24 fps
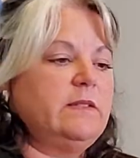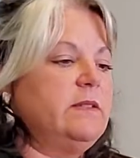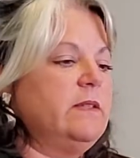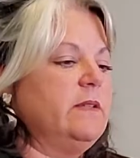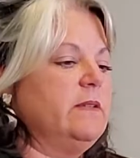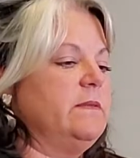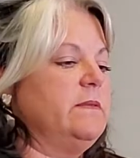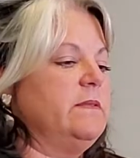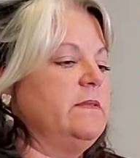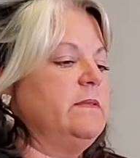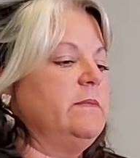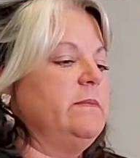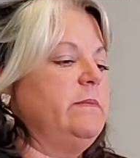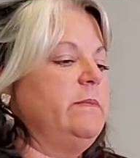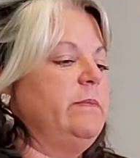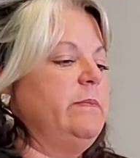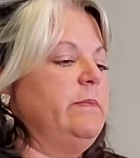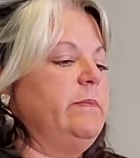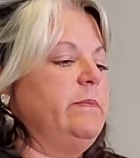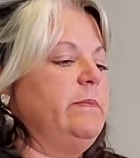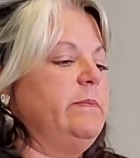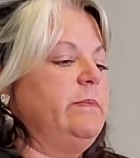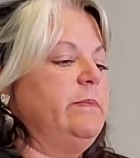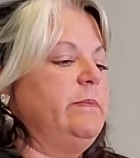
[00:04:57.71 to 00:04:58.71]

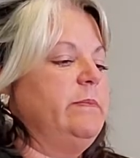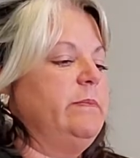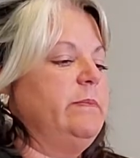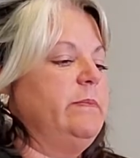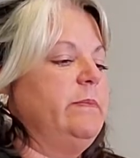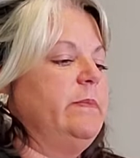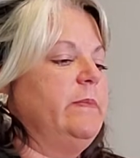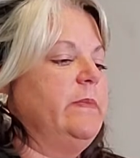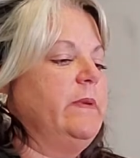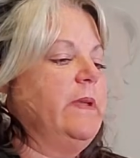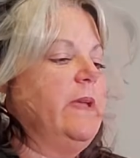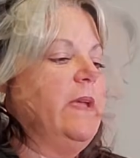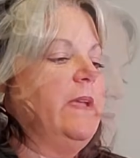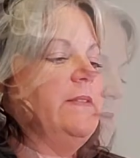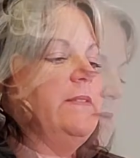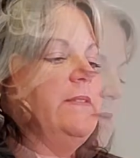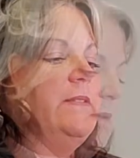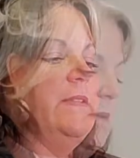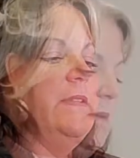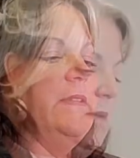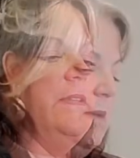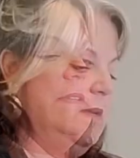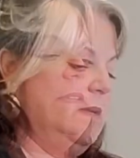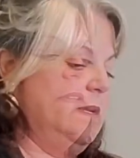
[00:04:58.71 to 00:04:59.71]
the
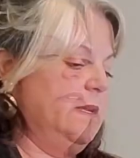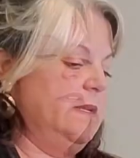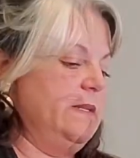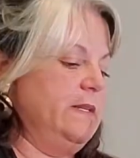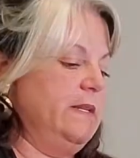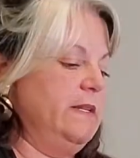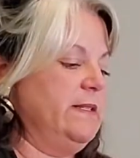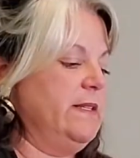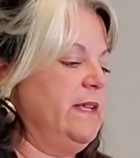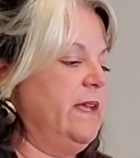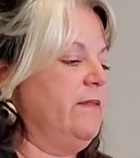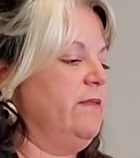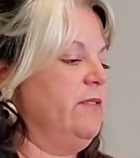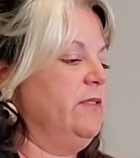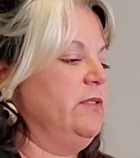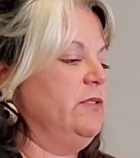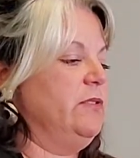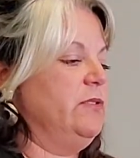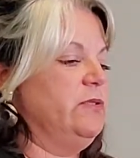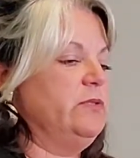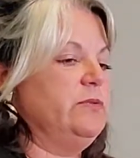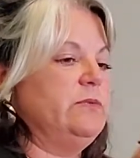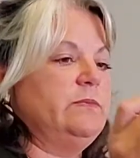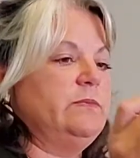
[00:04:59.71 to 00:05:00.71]
casing. It does have a little